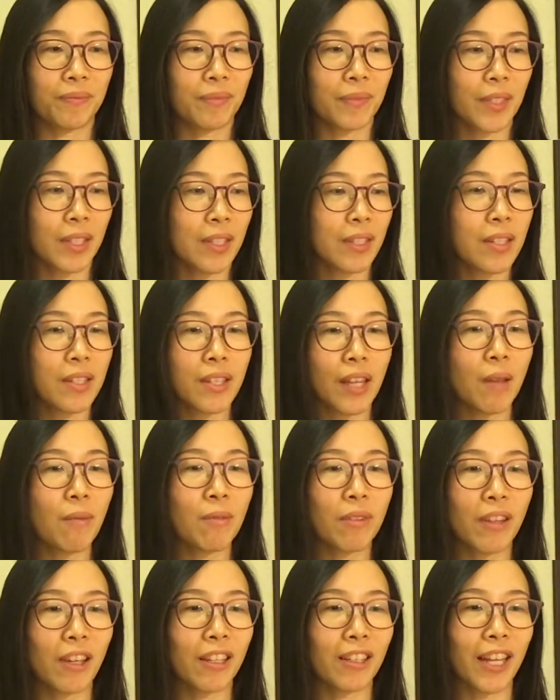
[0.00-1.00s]
it's the same
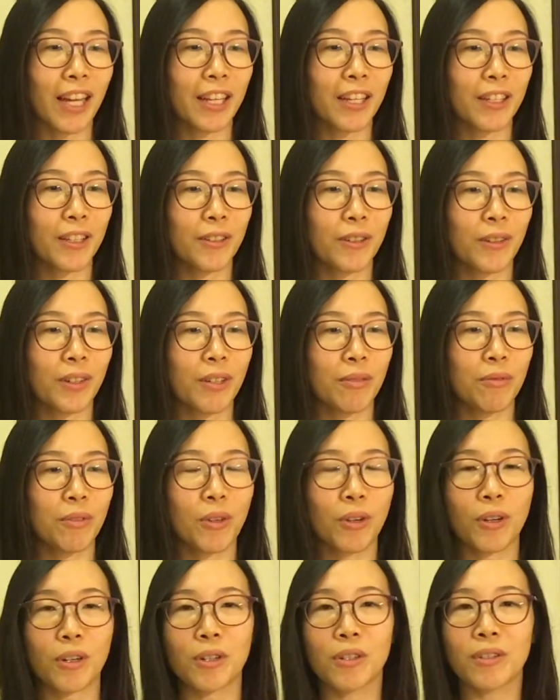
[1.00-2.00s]
thing, like, if
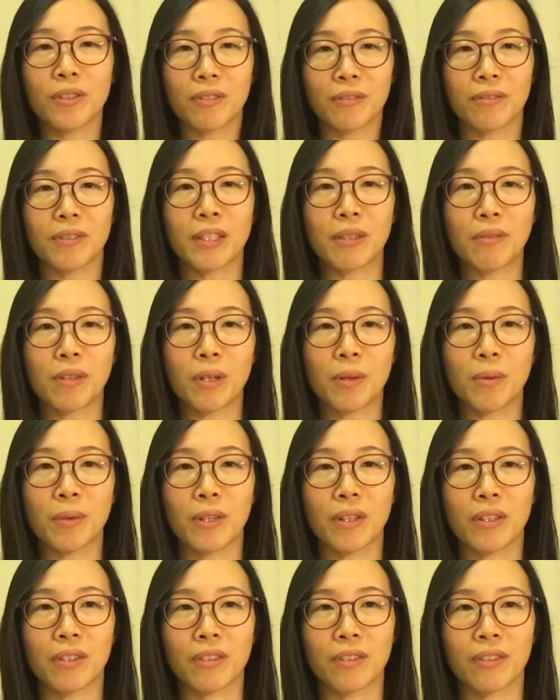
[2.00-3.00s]
you're living
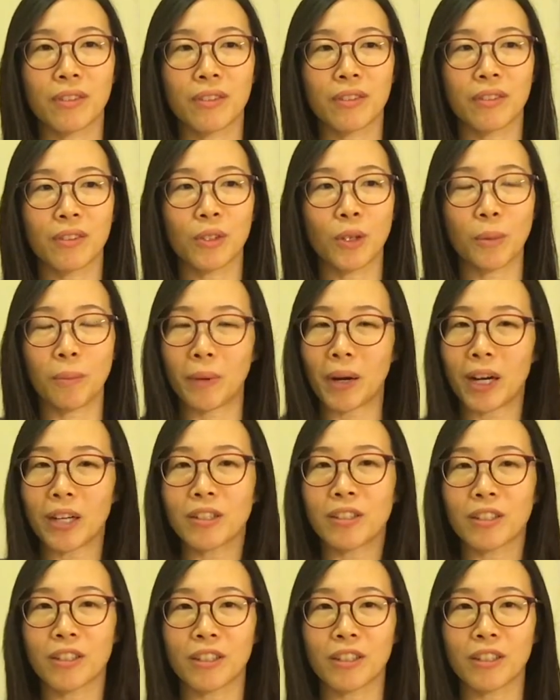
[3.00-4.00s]
with your
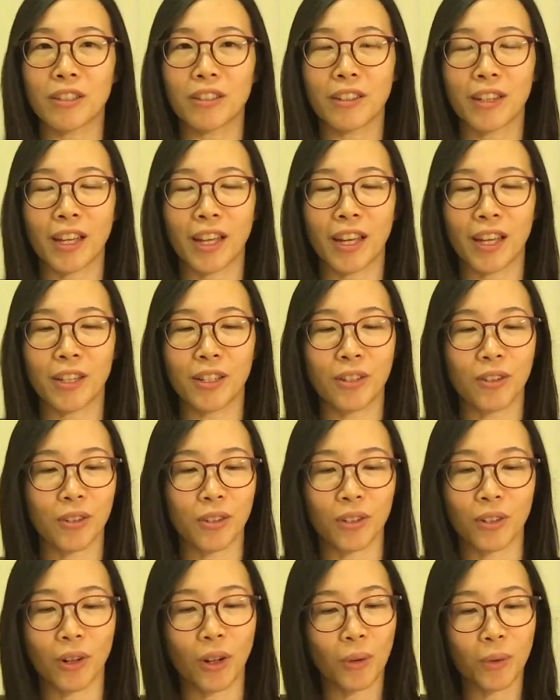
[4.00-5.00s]
partner and
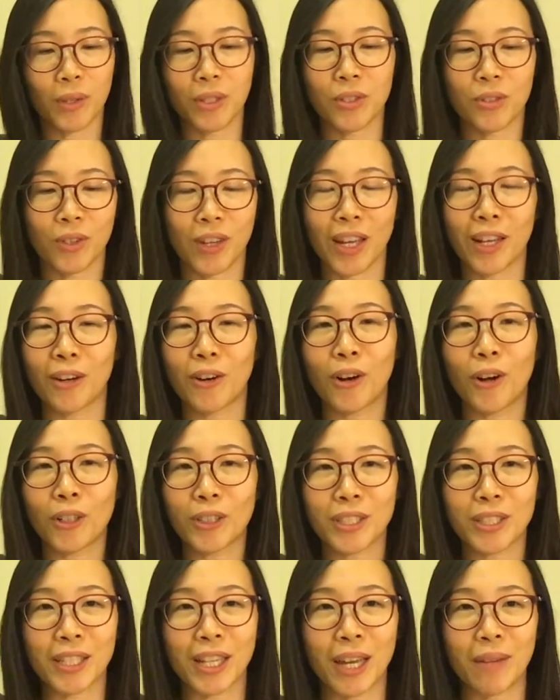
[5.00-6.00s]
you're always together all
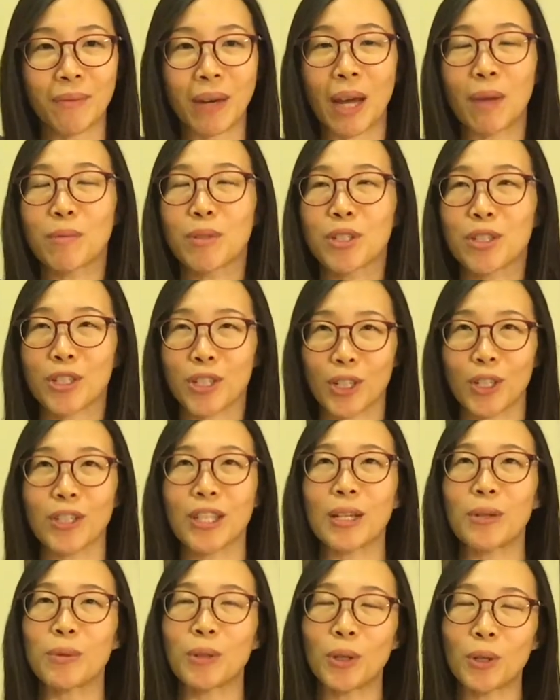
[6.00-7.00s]
the time, I'm sure
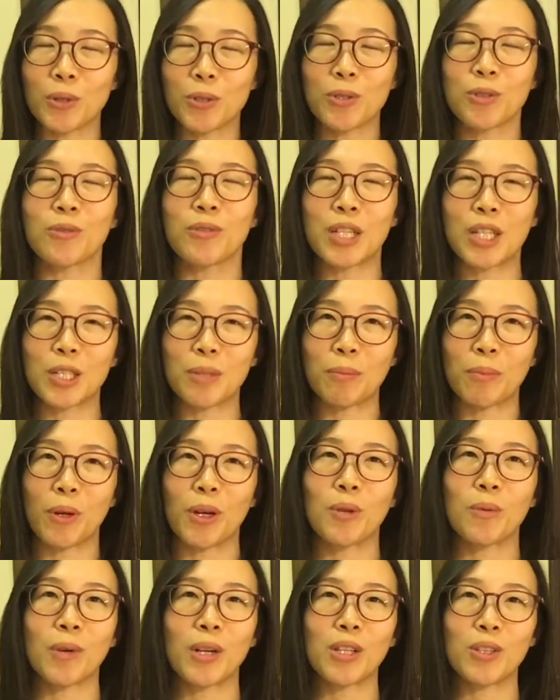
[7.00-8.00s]
there will also reach a
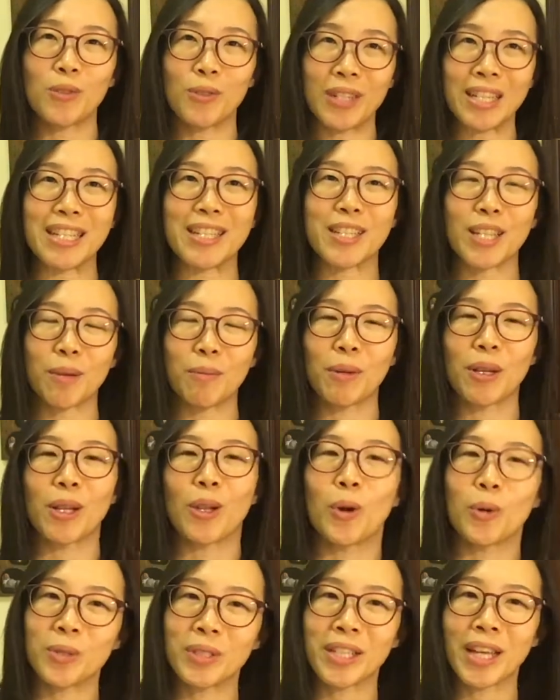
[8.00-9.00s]
point where you need some
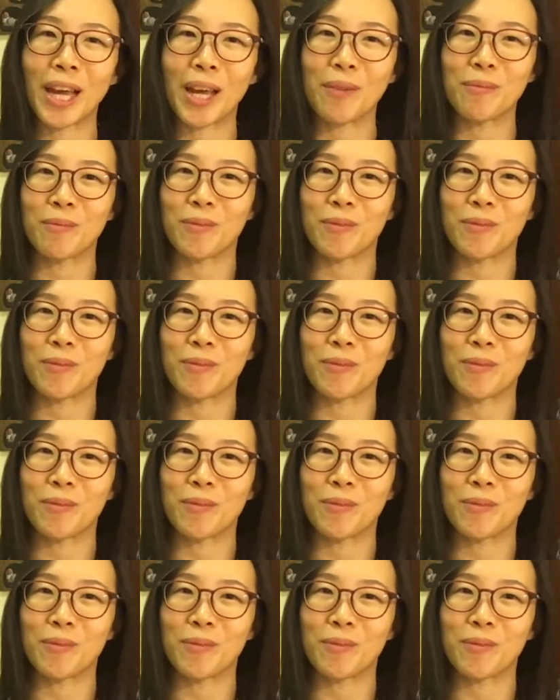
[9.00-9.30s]
alone time,